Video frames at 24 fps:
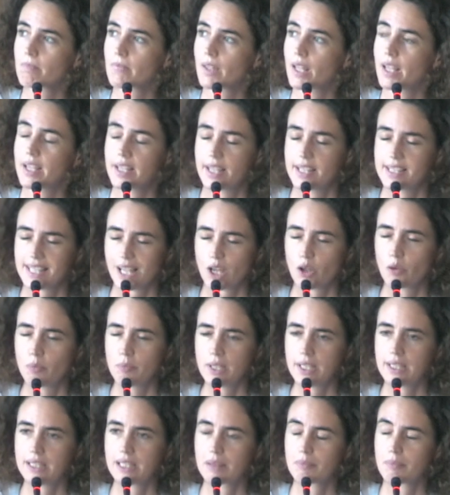he's a
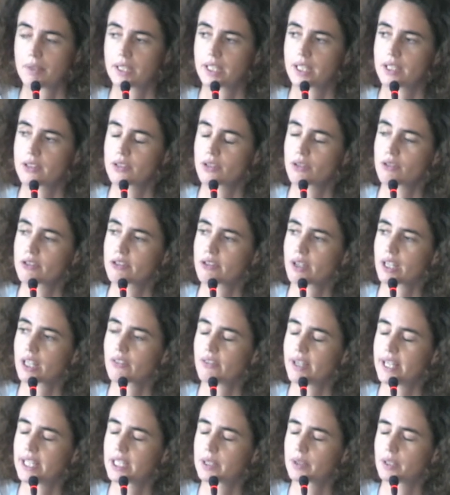comedian, but he's also a
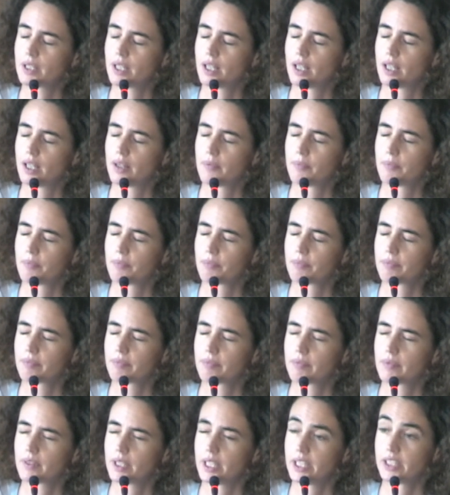great
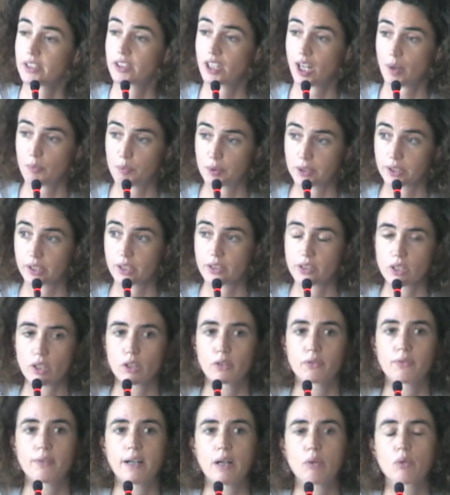interpreter
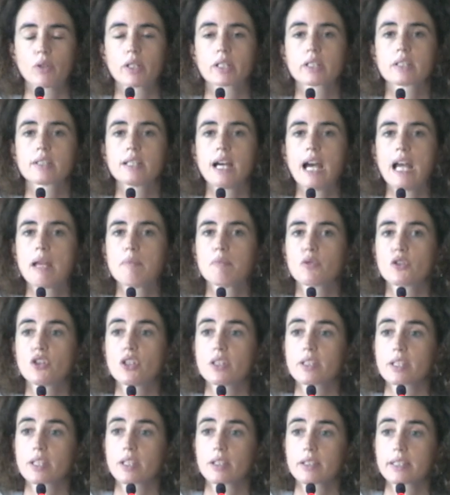of our time, which
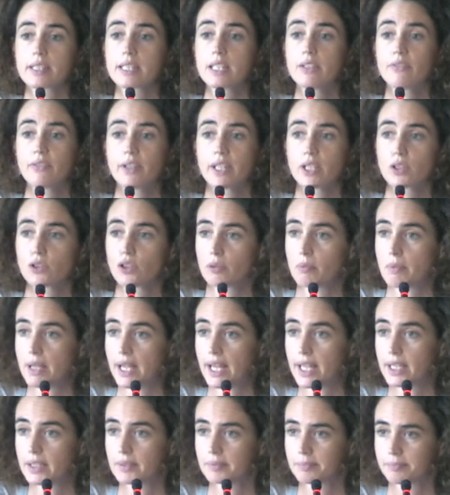is Stephen
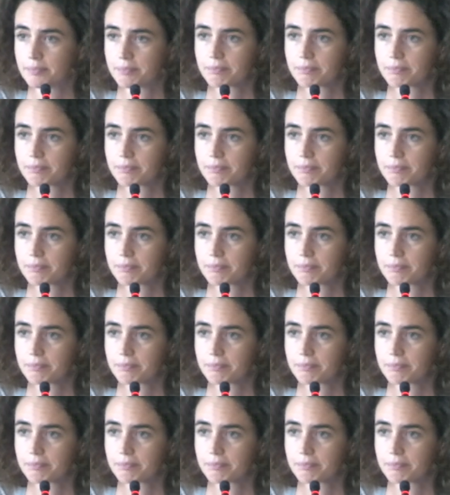Colbert.